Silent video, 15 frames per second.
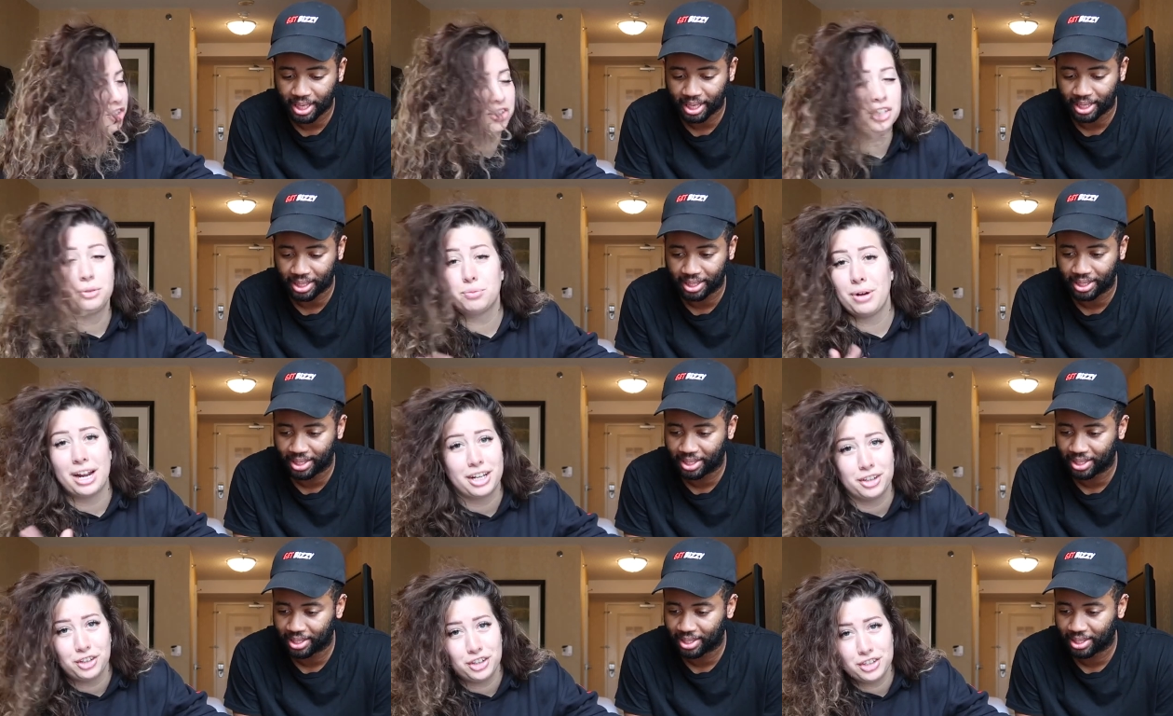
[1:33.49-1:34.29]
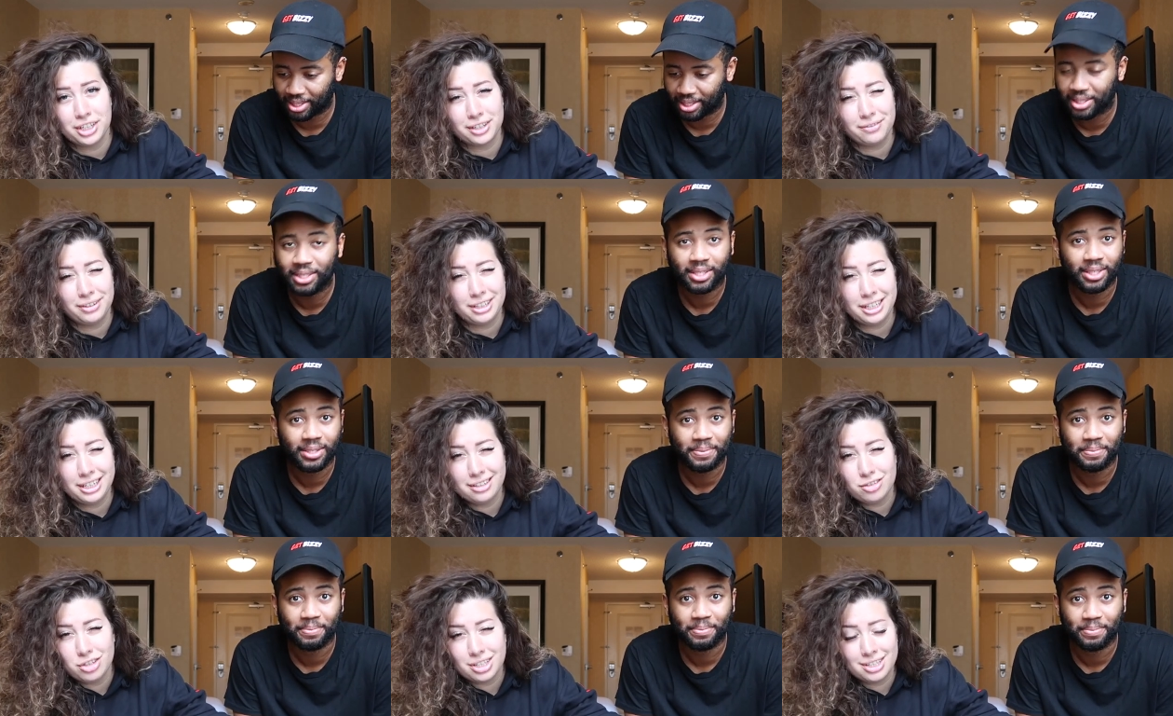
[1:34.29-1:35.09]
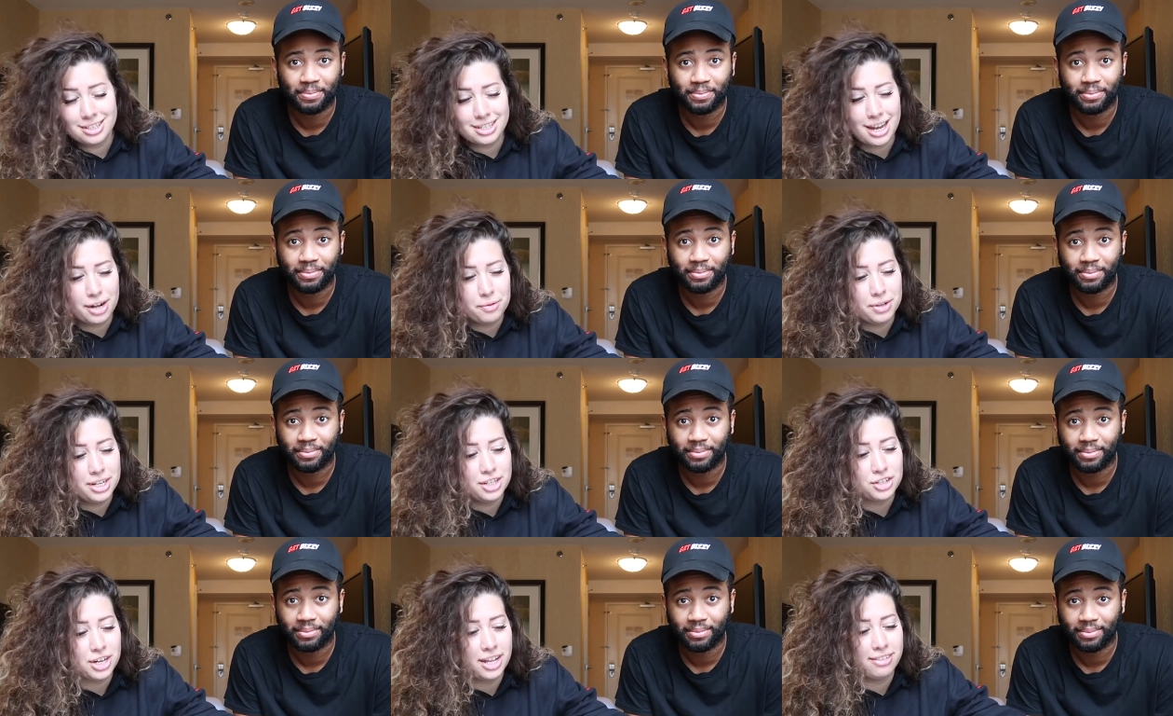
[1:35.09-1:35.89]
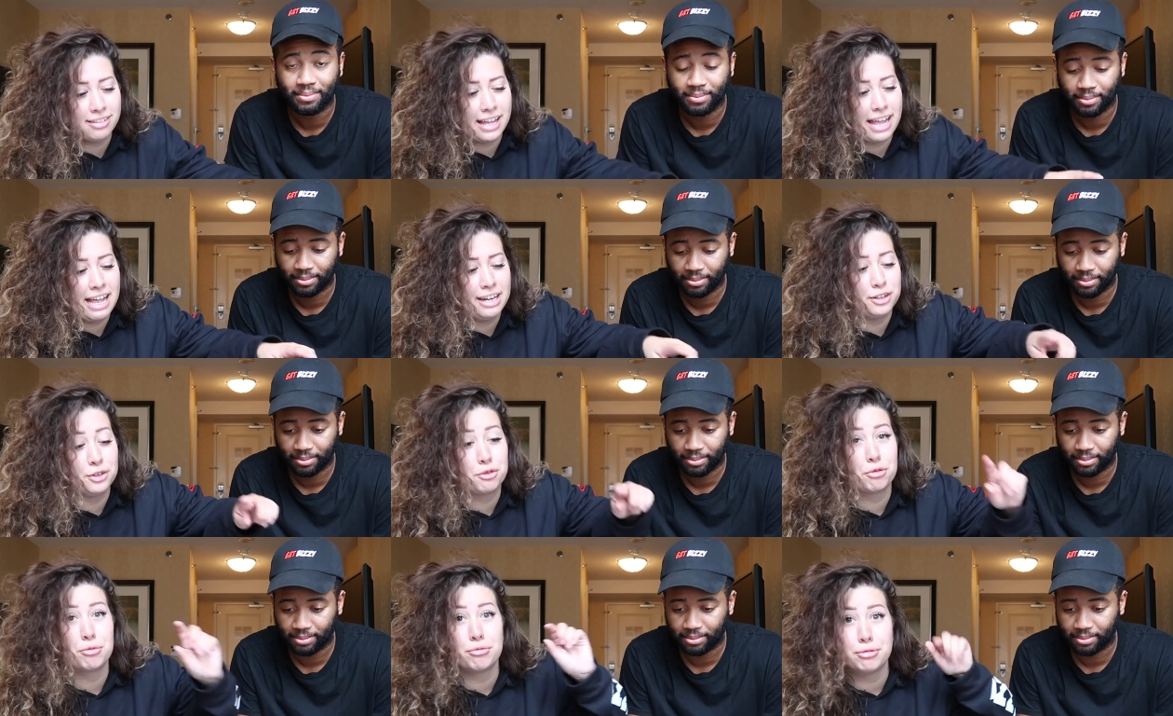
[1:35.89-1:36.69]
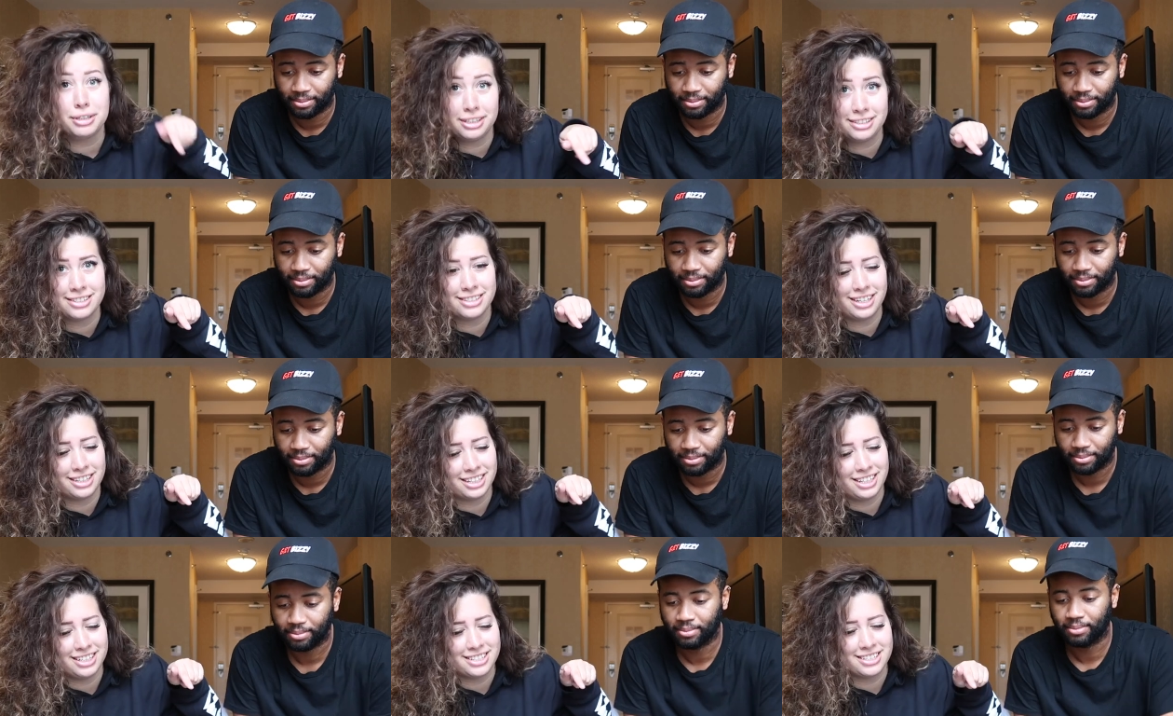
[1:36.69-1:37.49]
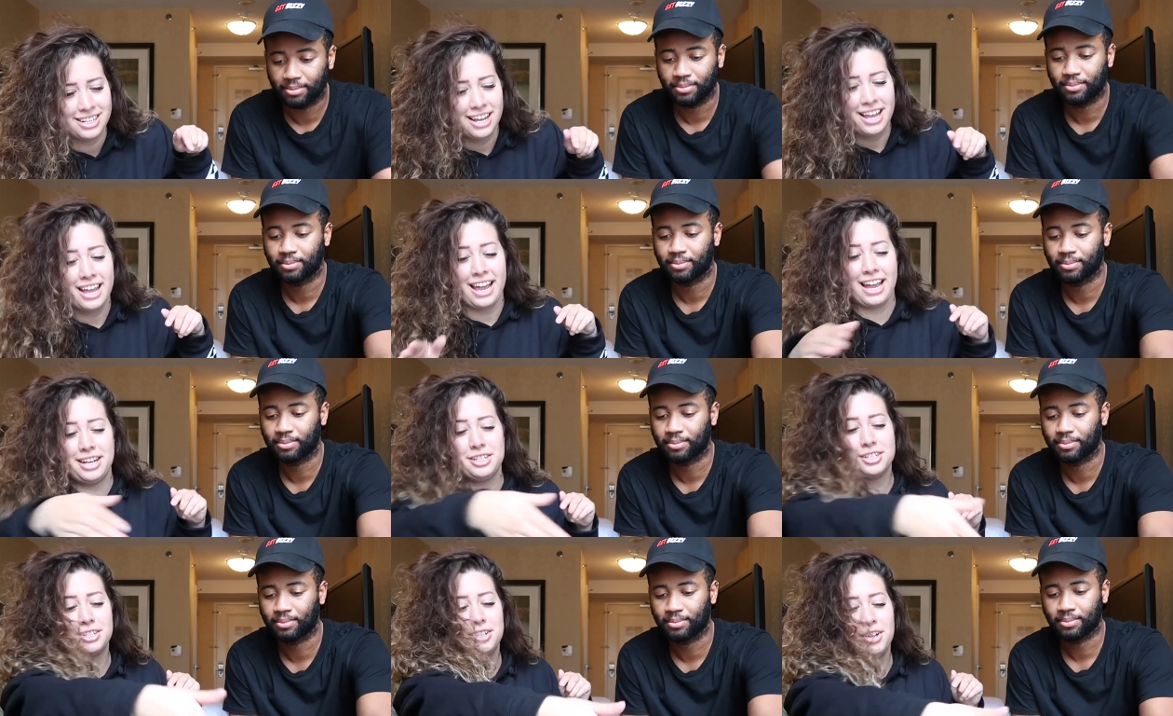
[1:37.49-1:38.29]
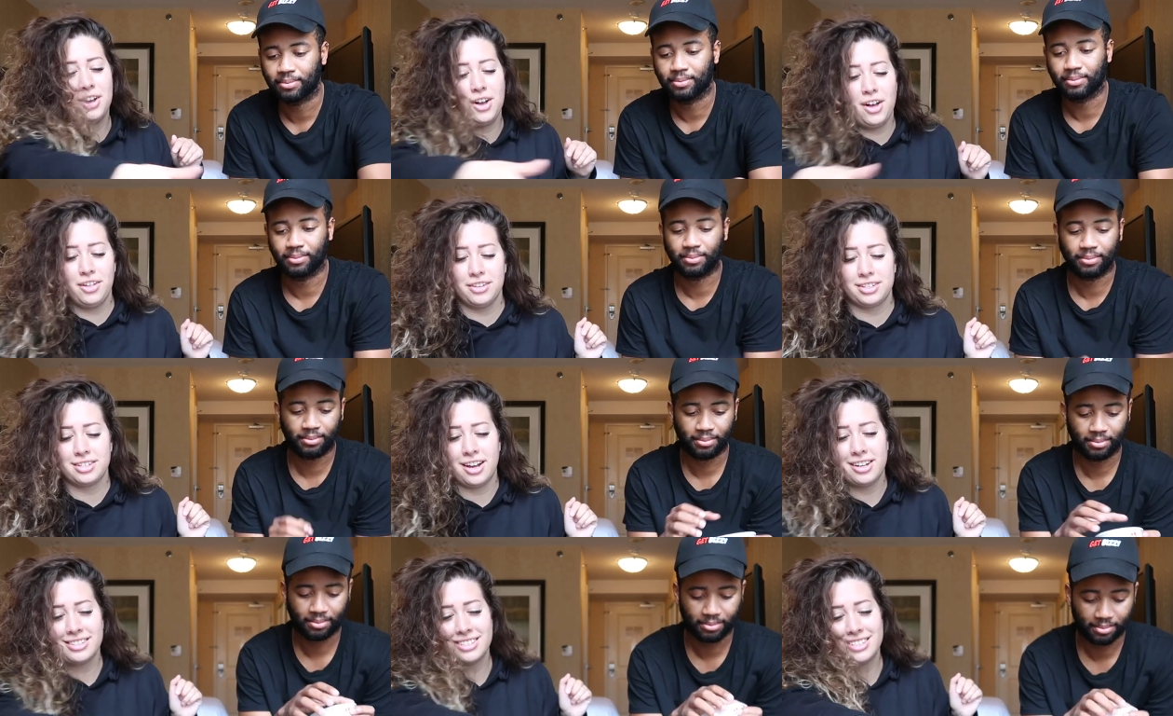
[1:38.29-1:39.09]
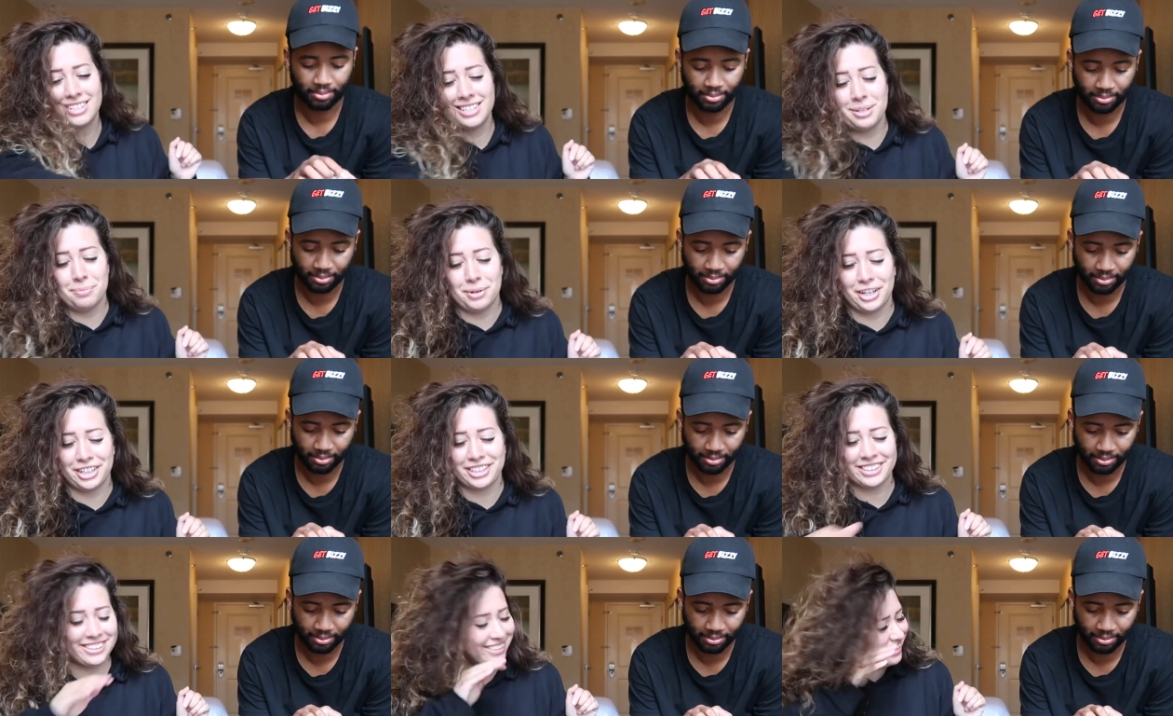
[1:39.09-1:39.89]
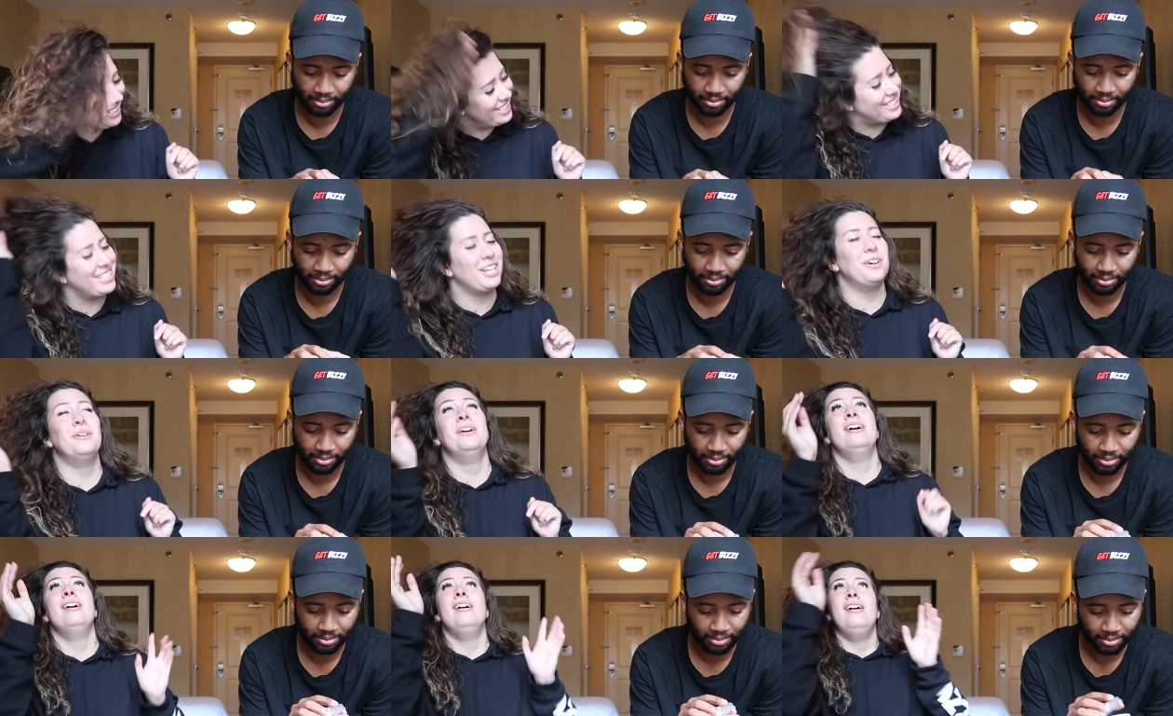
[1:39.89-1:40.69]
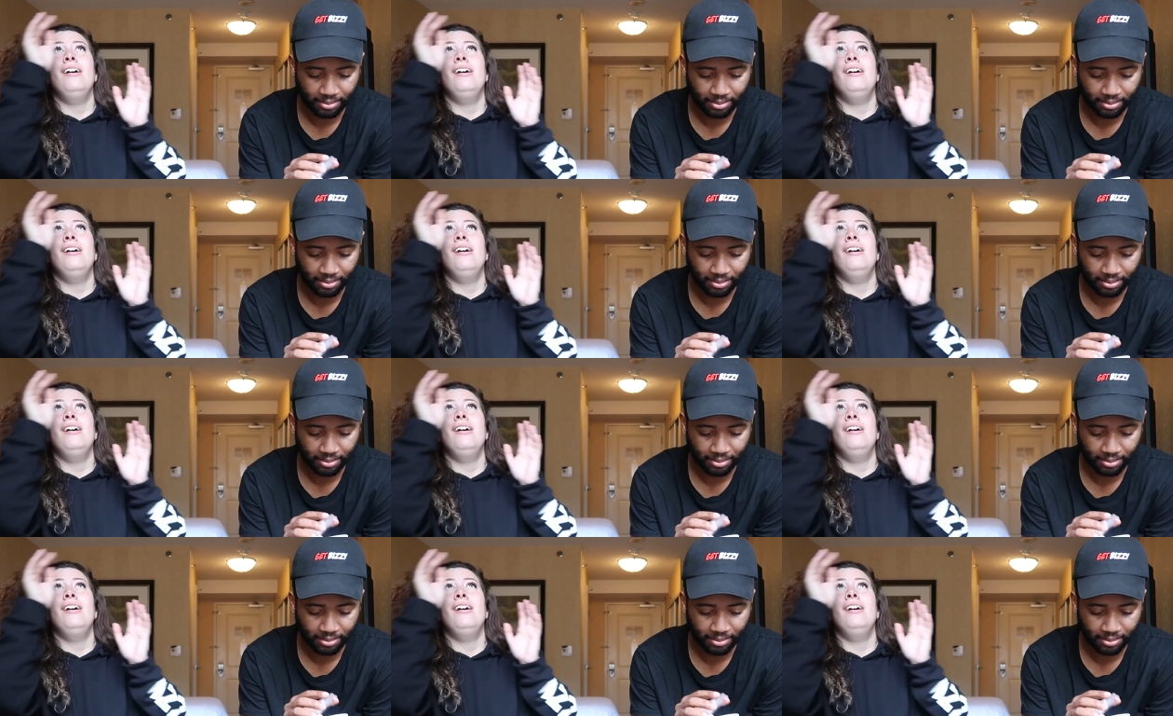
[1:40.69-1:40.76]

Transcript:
Speaker 1: the um, regular Chick-fil-A chicken sandwich and then grilled nuggets and all the sauces in the book. So